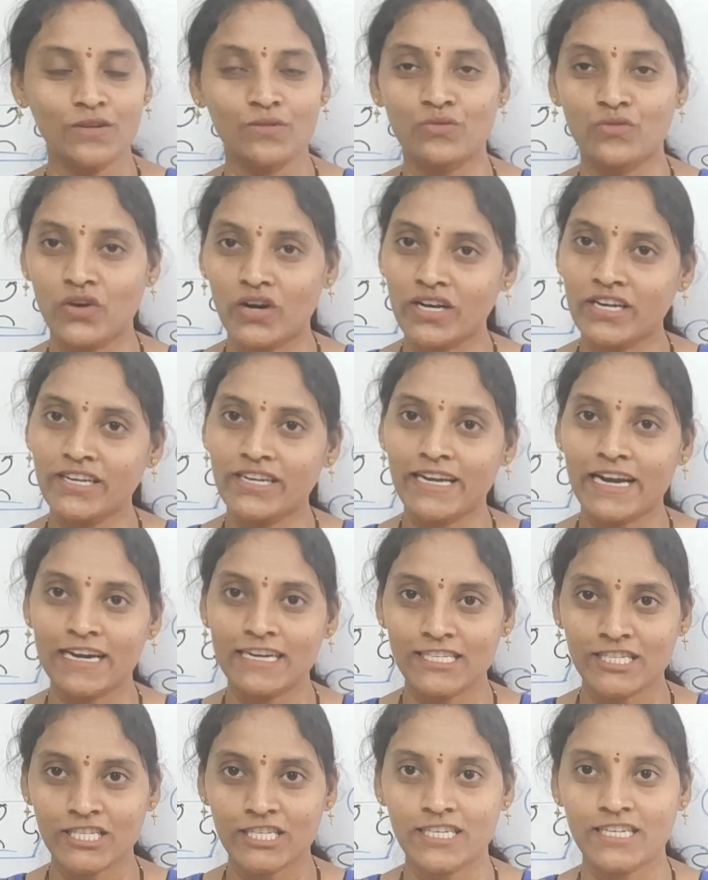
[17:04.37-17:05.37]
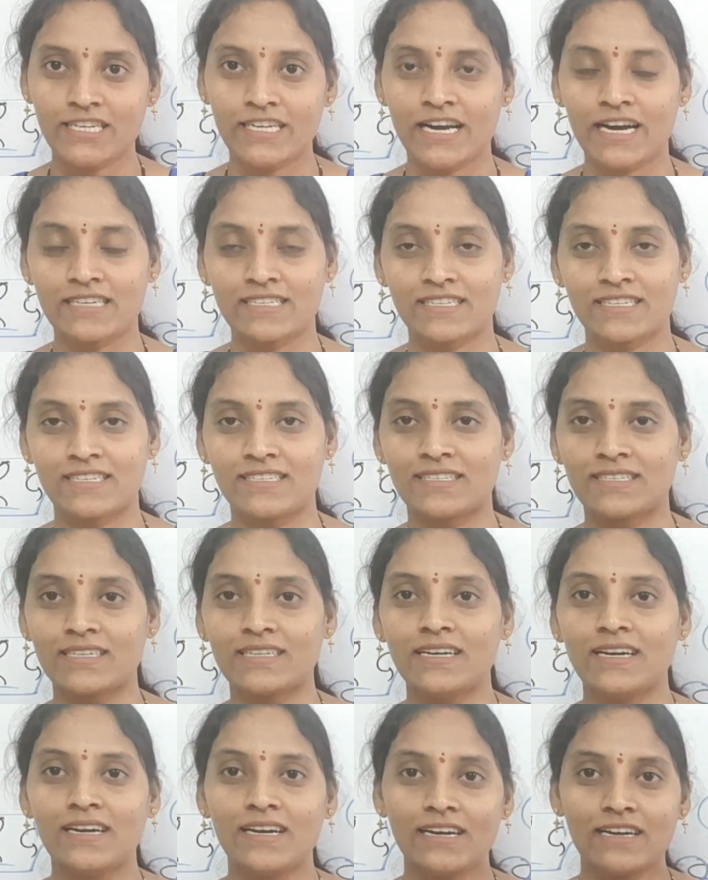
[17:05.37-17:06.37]
involved in addition reactions,
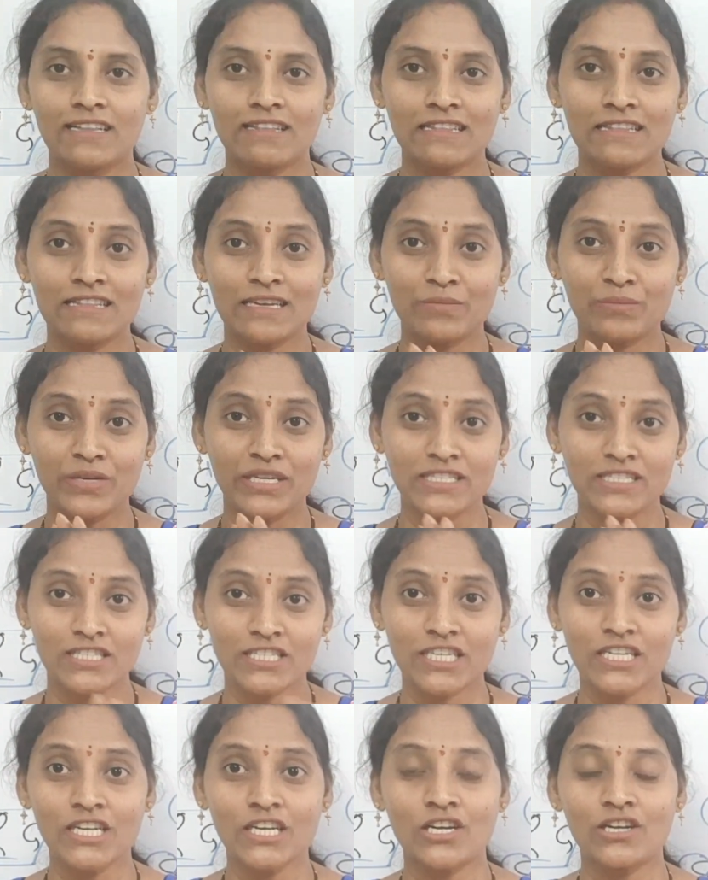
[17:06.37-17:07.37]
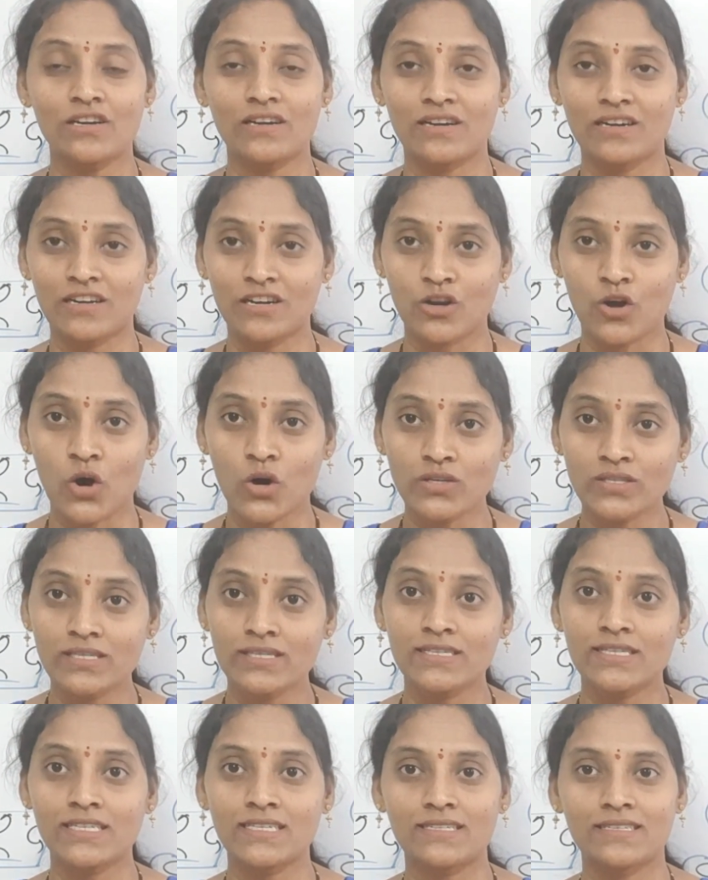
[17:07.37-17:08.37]
the benzene
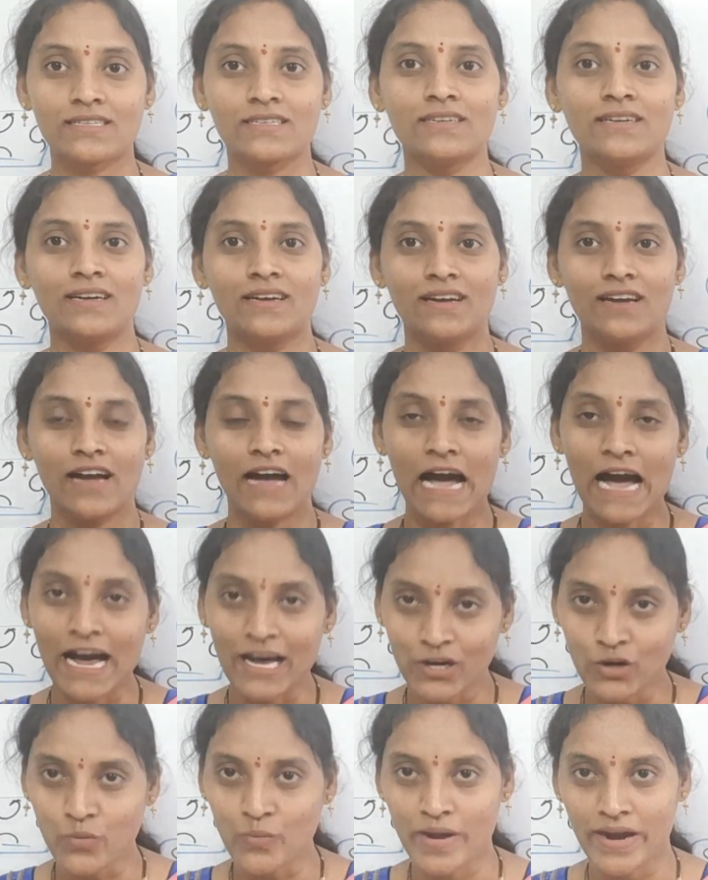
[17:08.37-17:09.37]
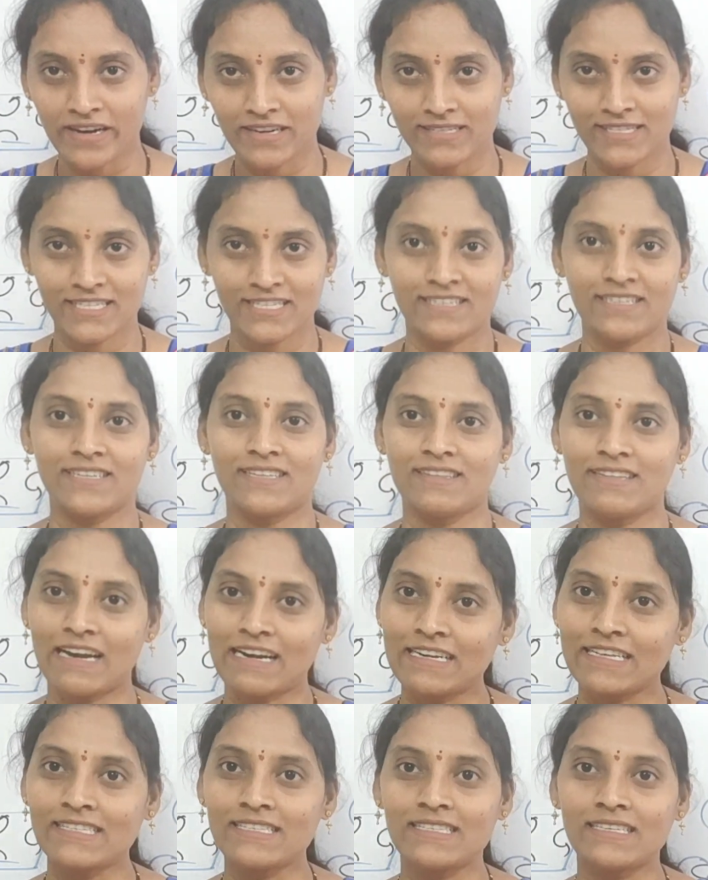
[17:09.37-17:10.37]
loses its aromaticity.
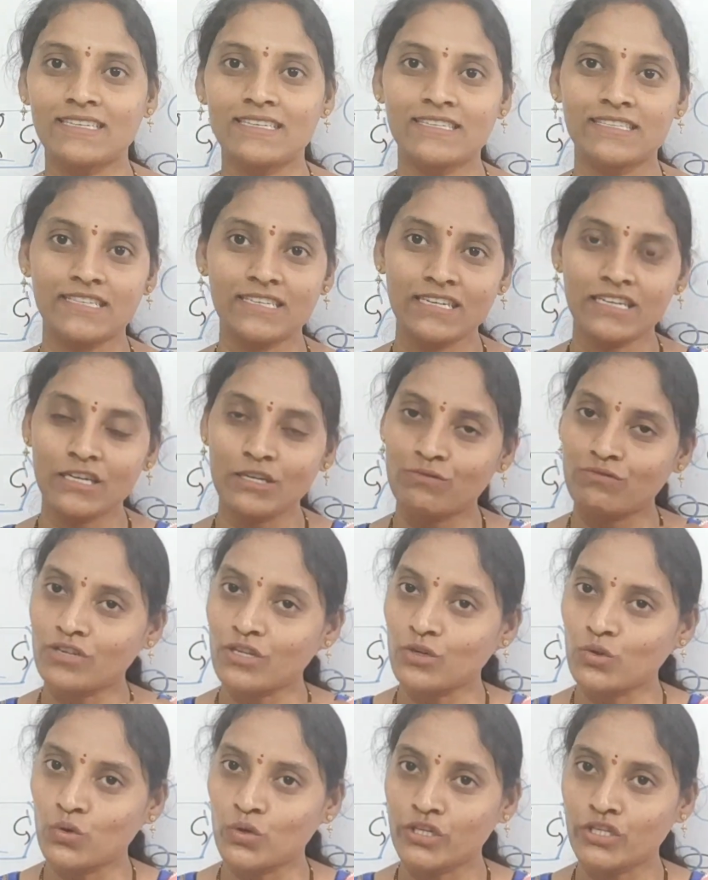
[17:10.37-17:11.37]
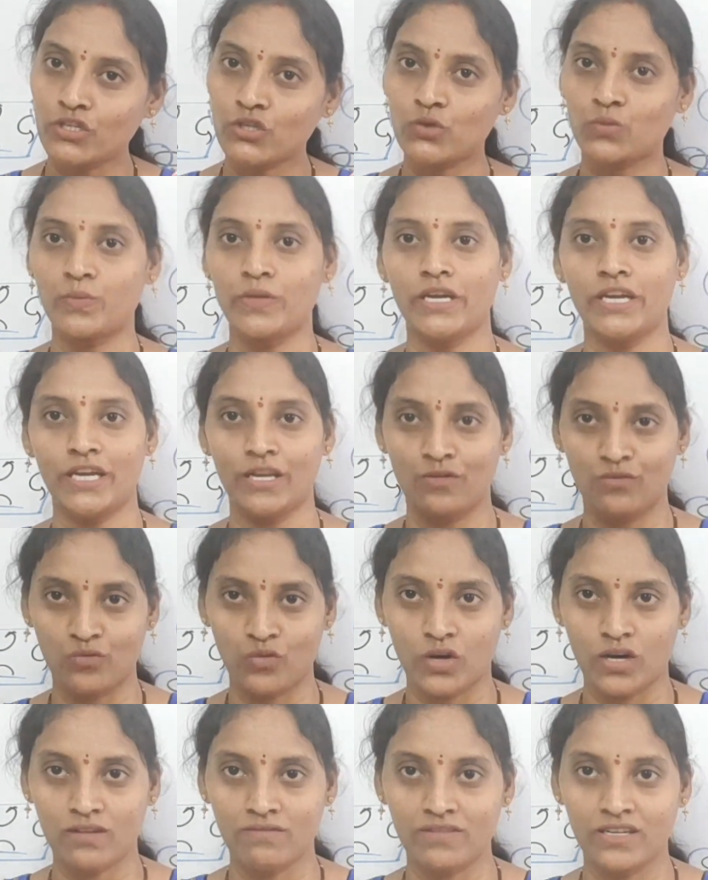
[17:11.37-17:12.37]
That is the reason it will going to be
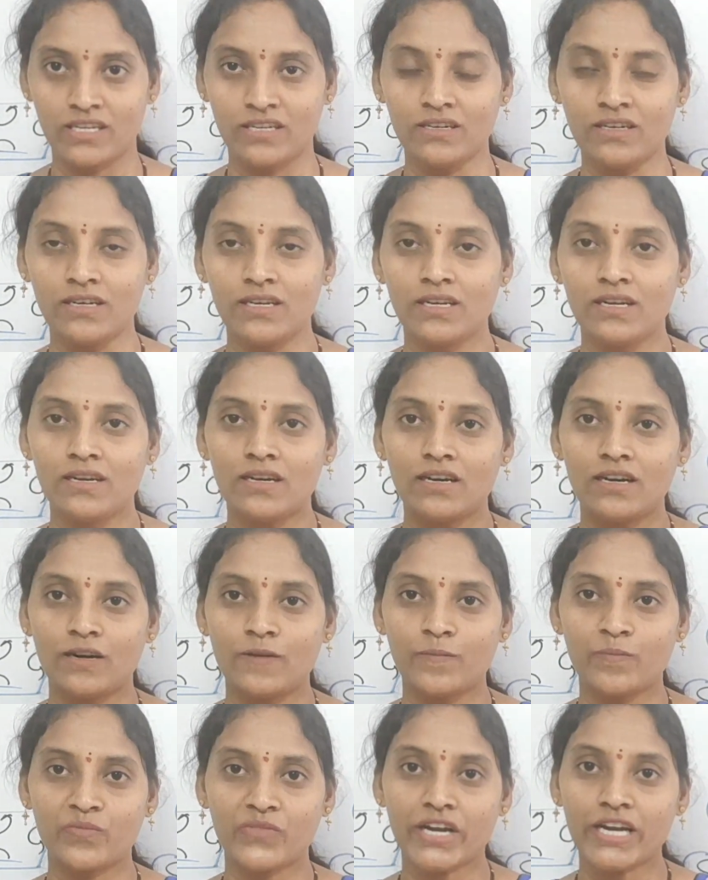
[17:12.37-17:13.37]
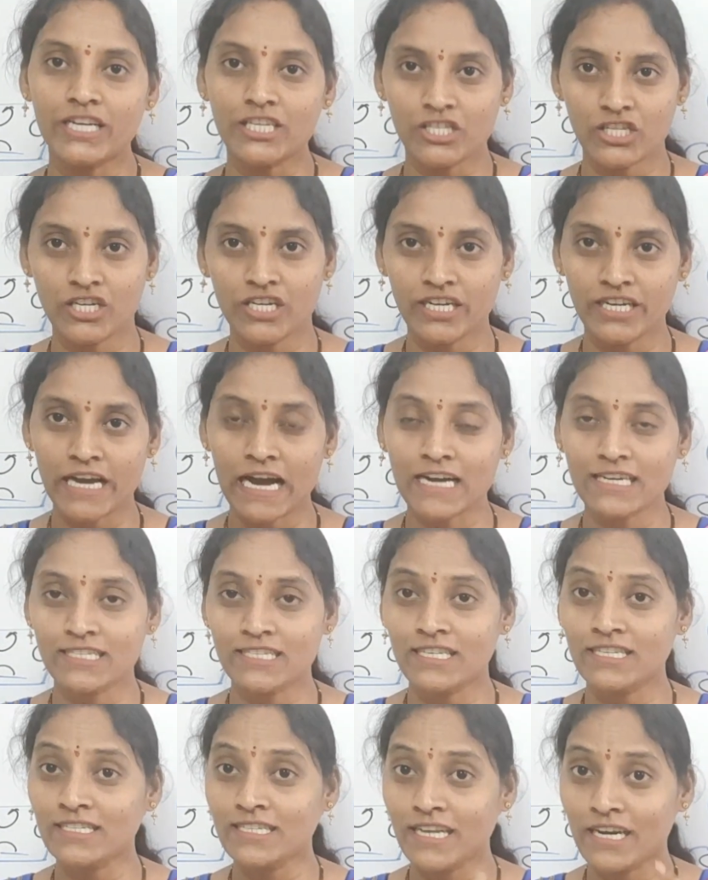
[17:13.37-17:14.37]
involved in addition
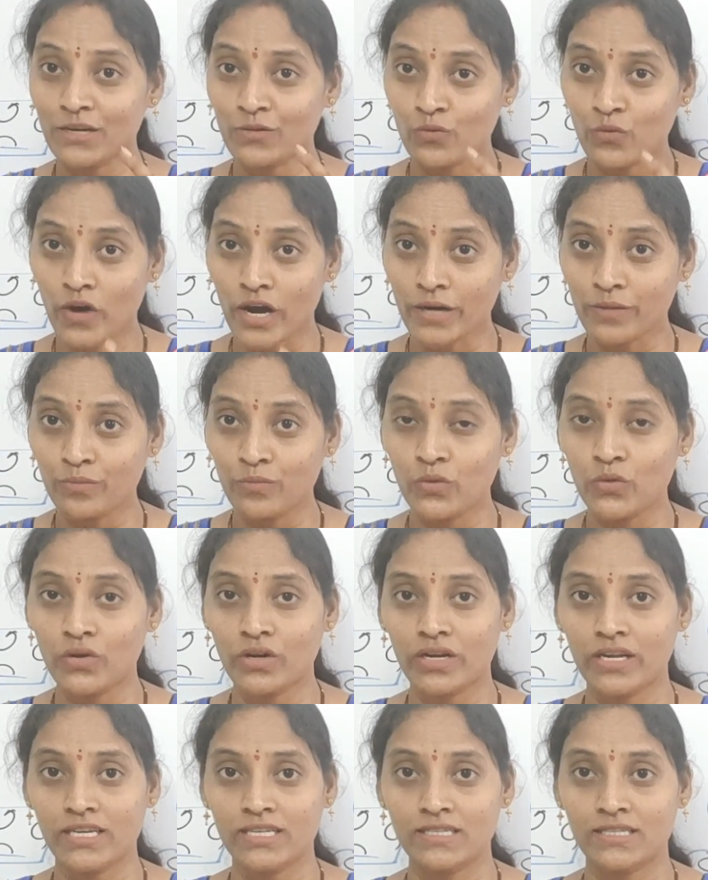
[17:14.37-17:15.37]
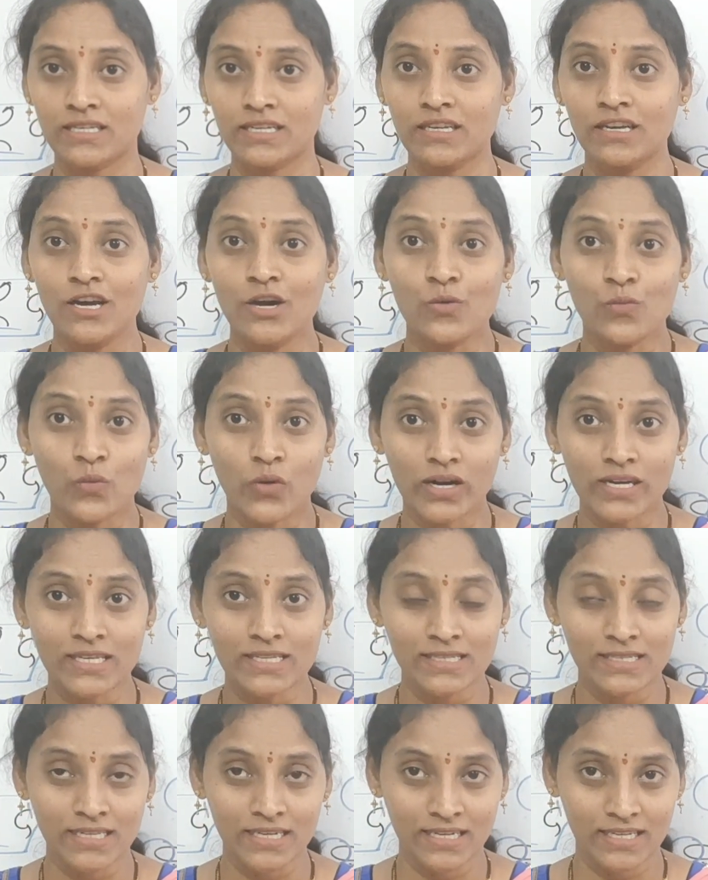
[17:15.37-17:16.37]
reactions. And one more reason, what
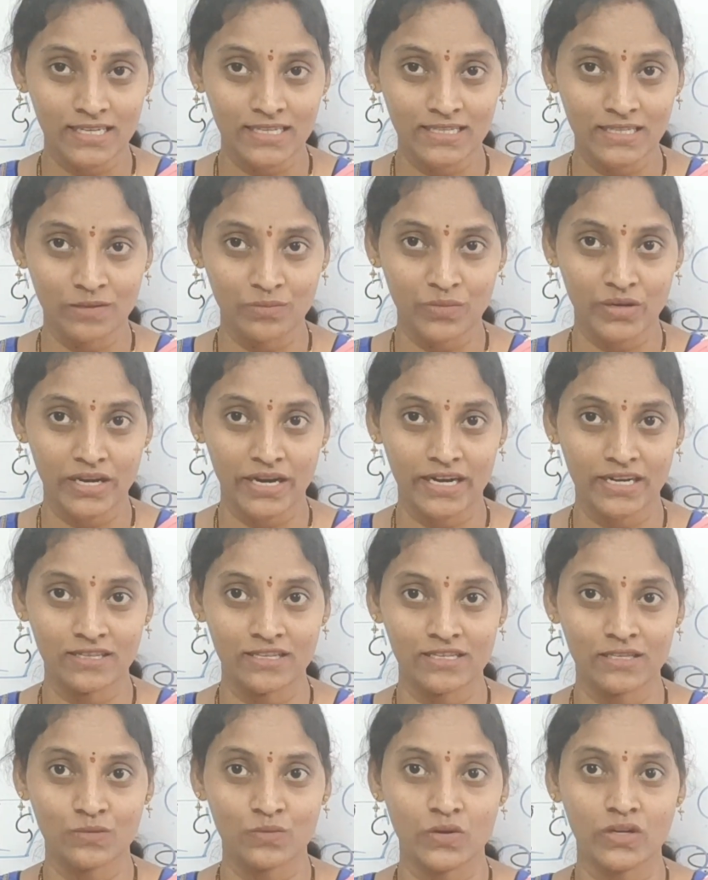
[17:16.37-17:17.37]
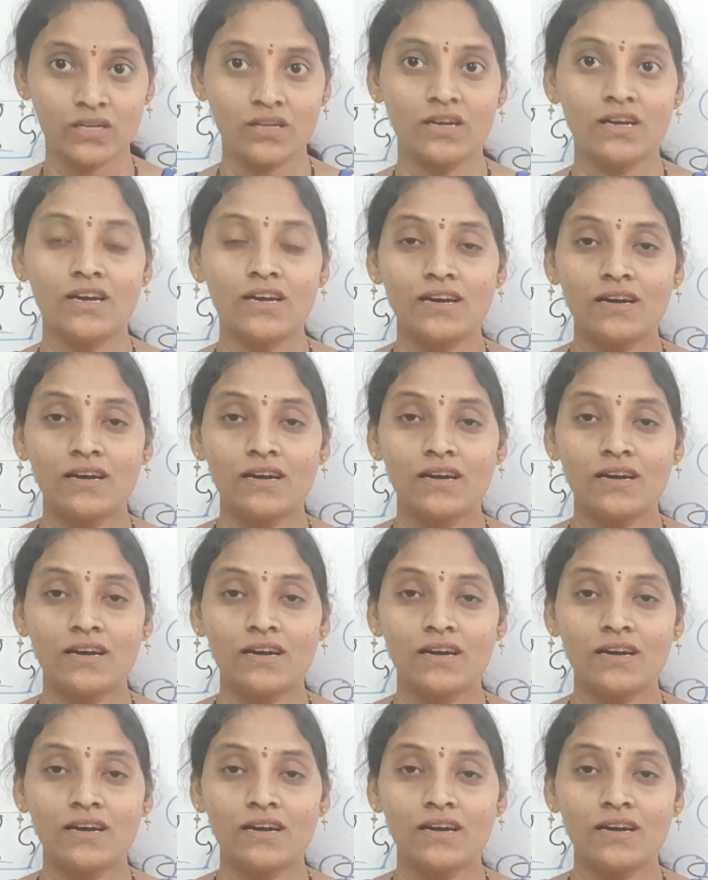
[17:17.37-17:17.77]
is the reason behind this one?